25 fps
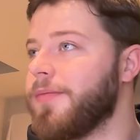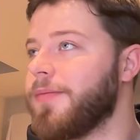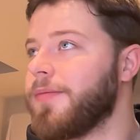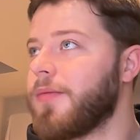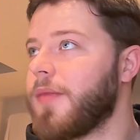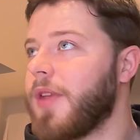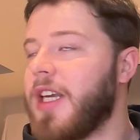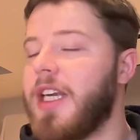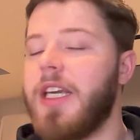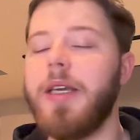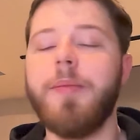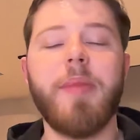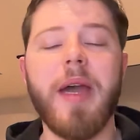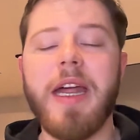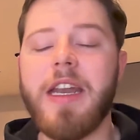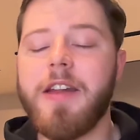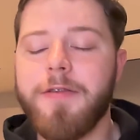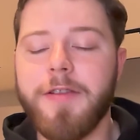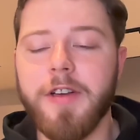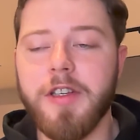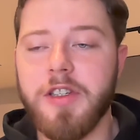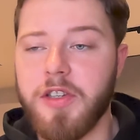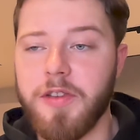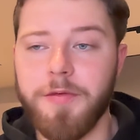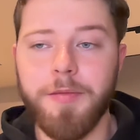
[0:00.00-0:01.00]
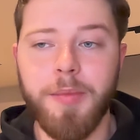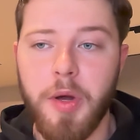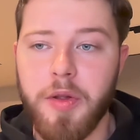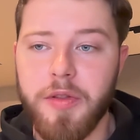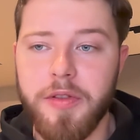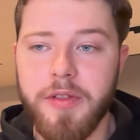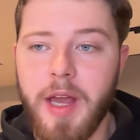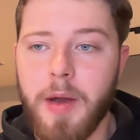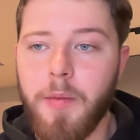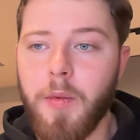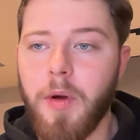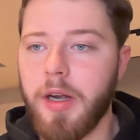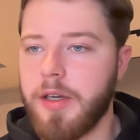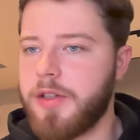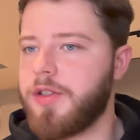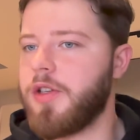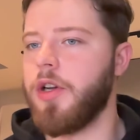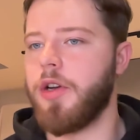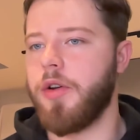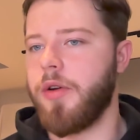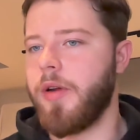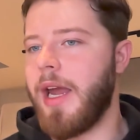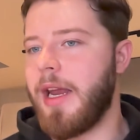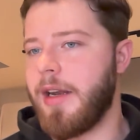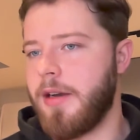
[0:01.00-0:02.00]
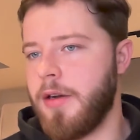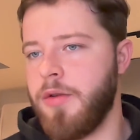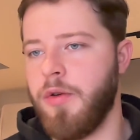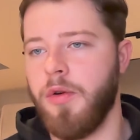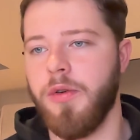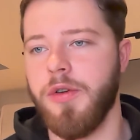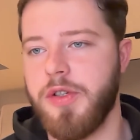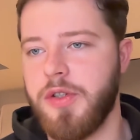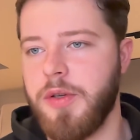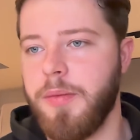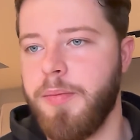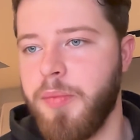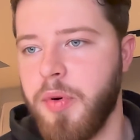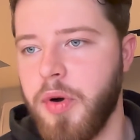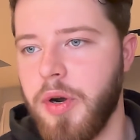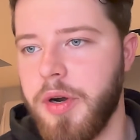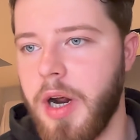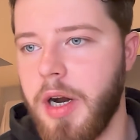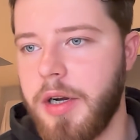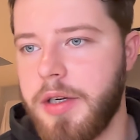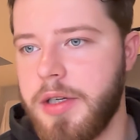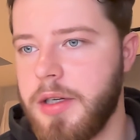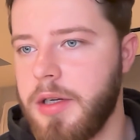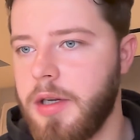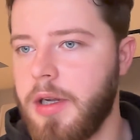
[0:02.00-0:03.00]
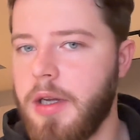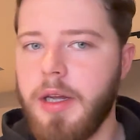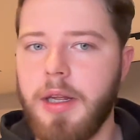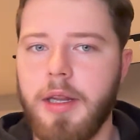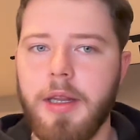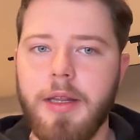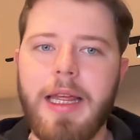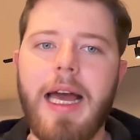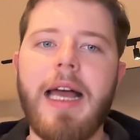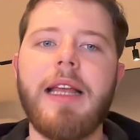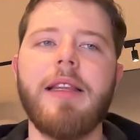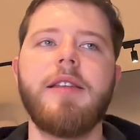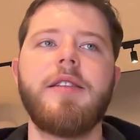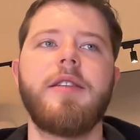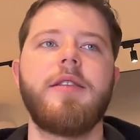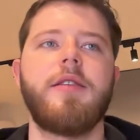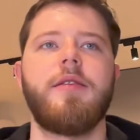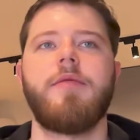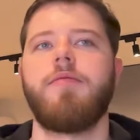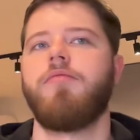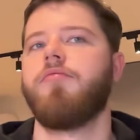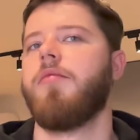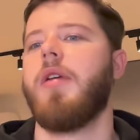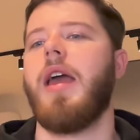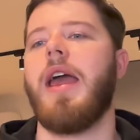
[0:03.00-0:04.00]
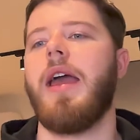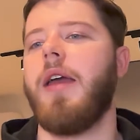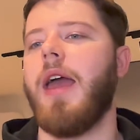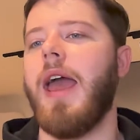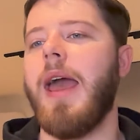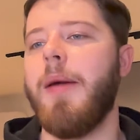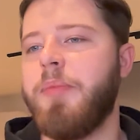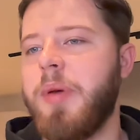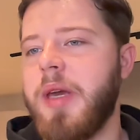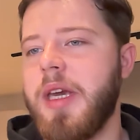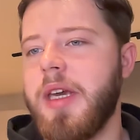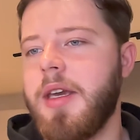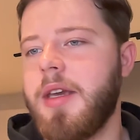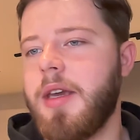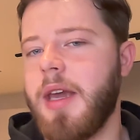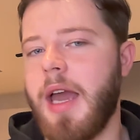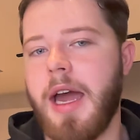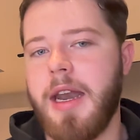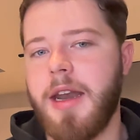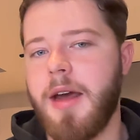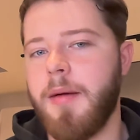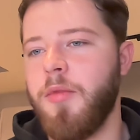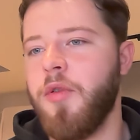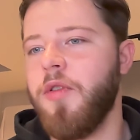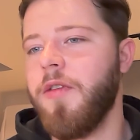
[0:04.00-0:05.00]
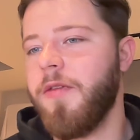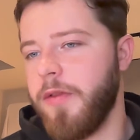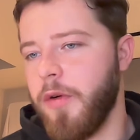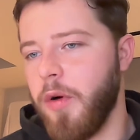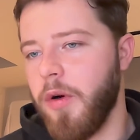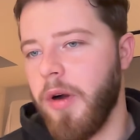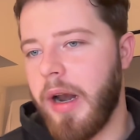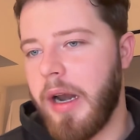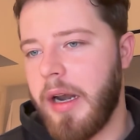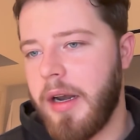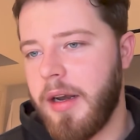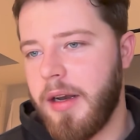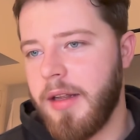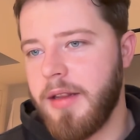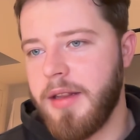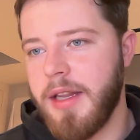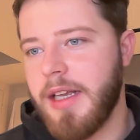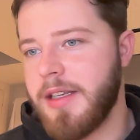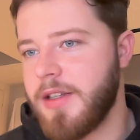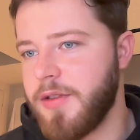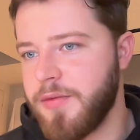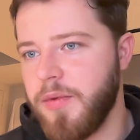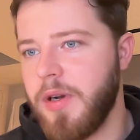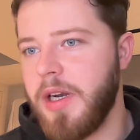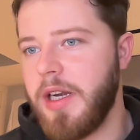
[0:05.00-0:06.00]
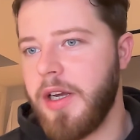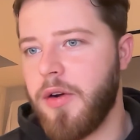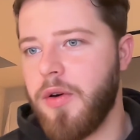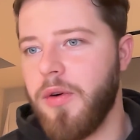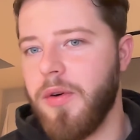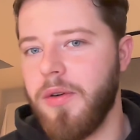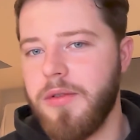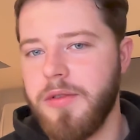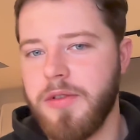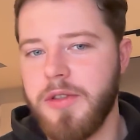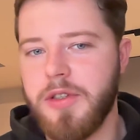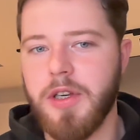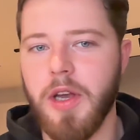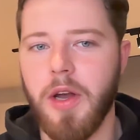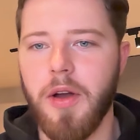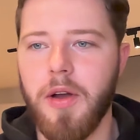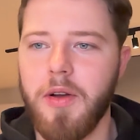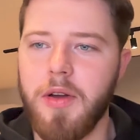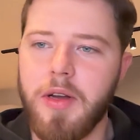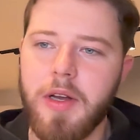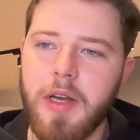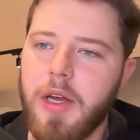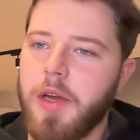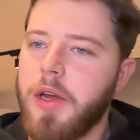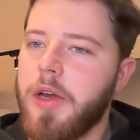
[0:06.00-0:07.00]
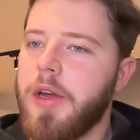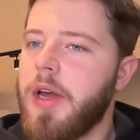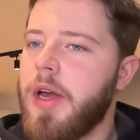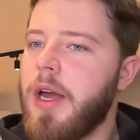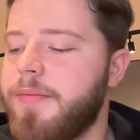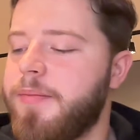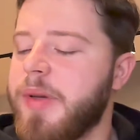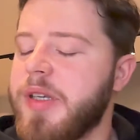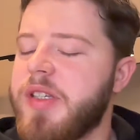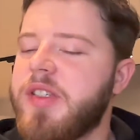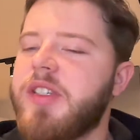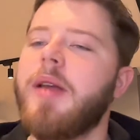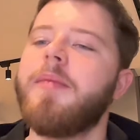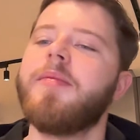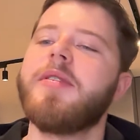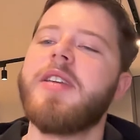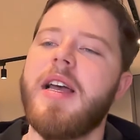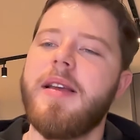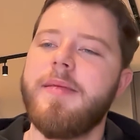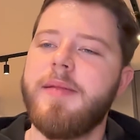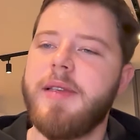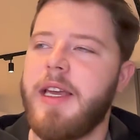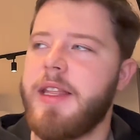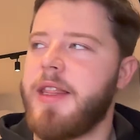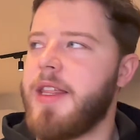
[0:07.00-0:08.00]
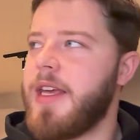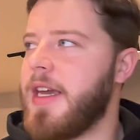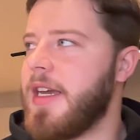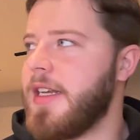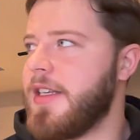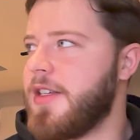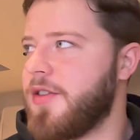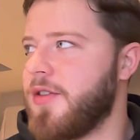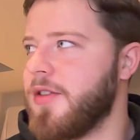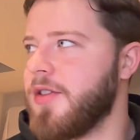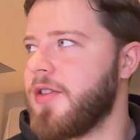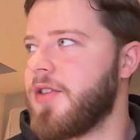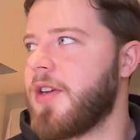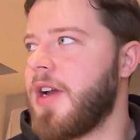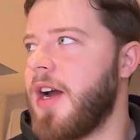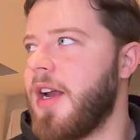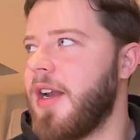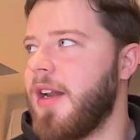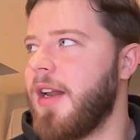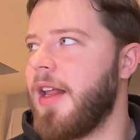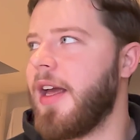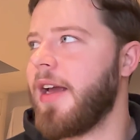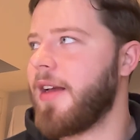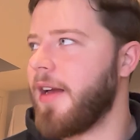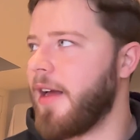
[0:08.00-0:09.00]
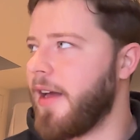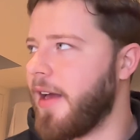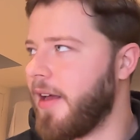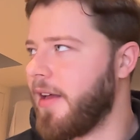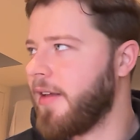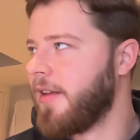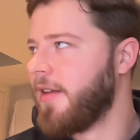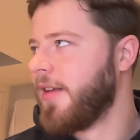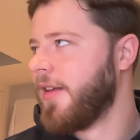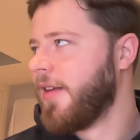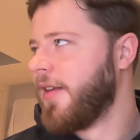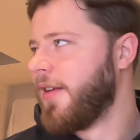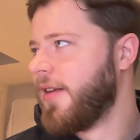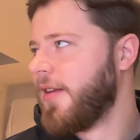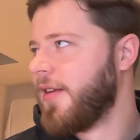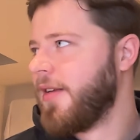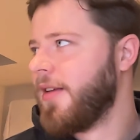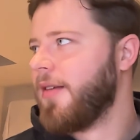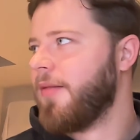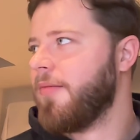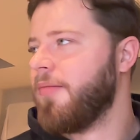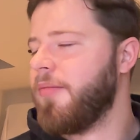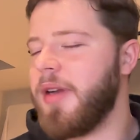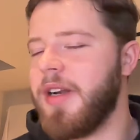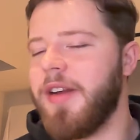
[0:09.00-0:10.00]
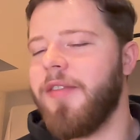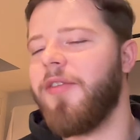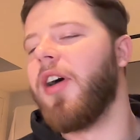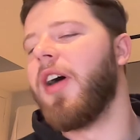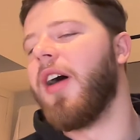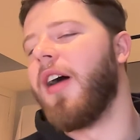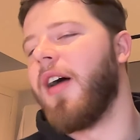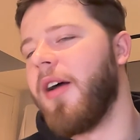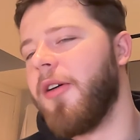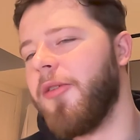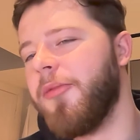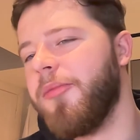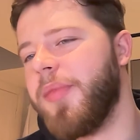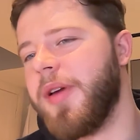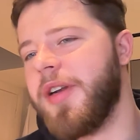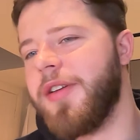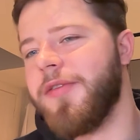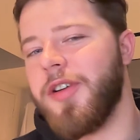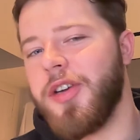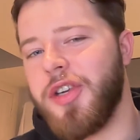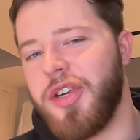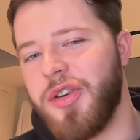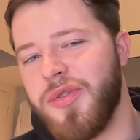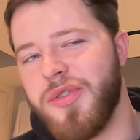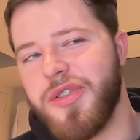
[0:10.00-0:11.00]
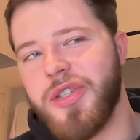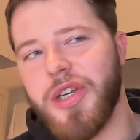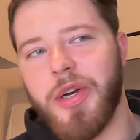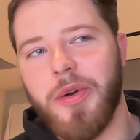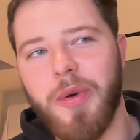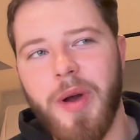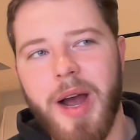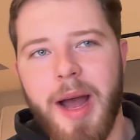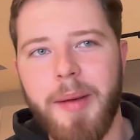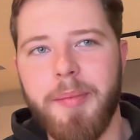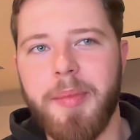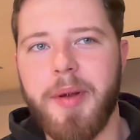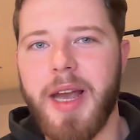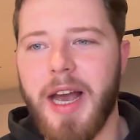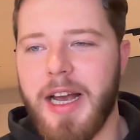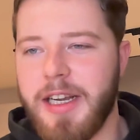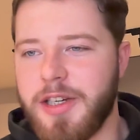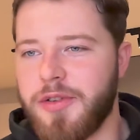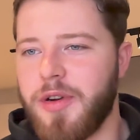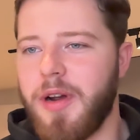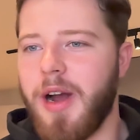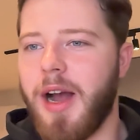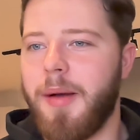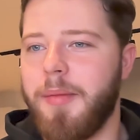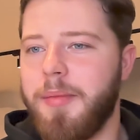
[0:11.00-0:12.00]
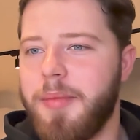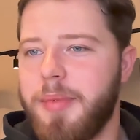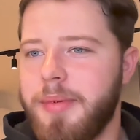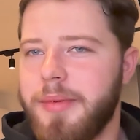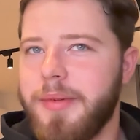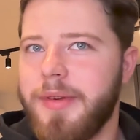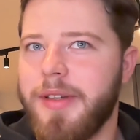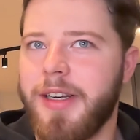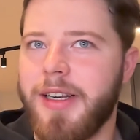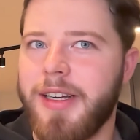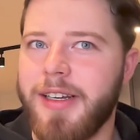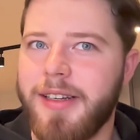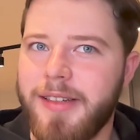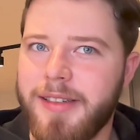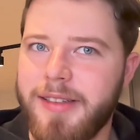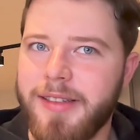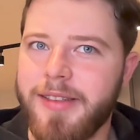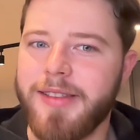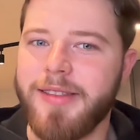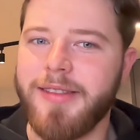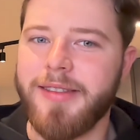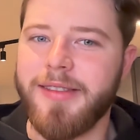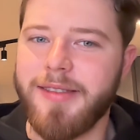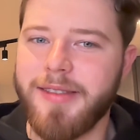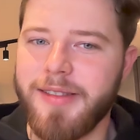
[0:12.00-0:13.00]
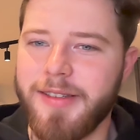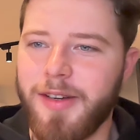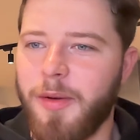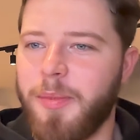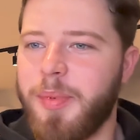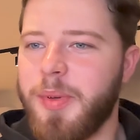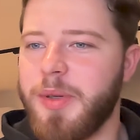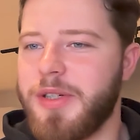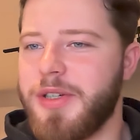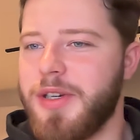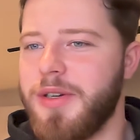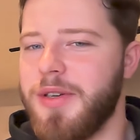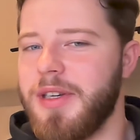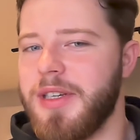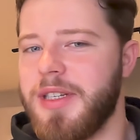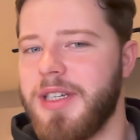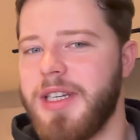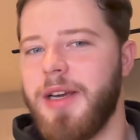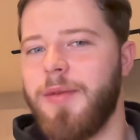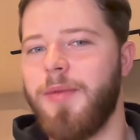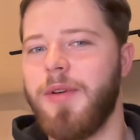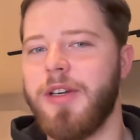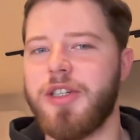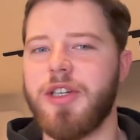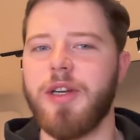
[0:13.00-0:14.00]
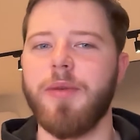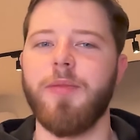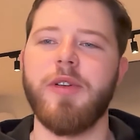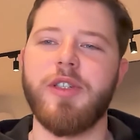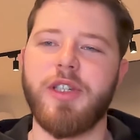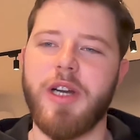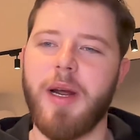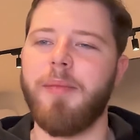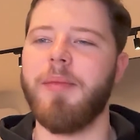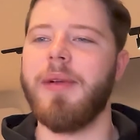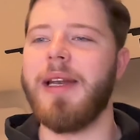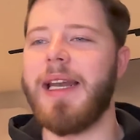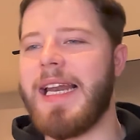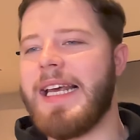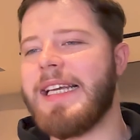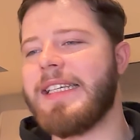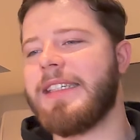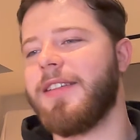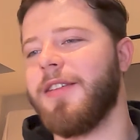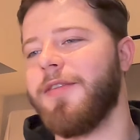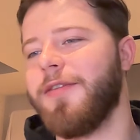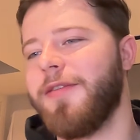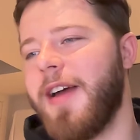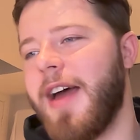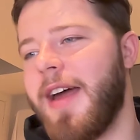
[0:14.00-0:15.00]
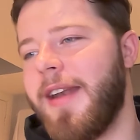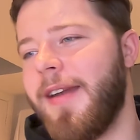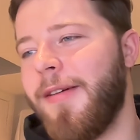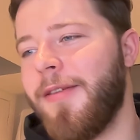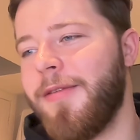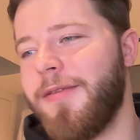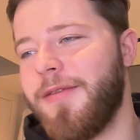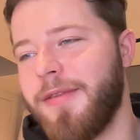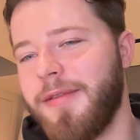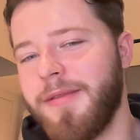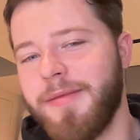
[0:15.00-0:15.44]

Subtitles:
key benefits of both networks to create an awesome product. That's epic, and I'm all for it, and that's really cool. So, but sometimes I think it's just kind of like a bit of a user grab, cash grab opportunity, which I'm less a fan of.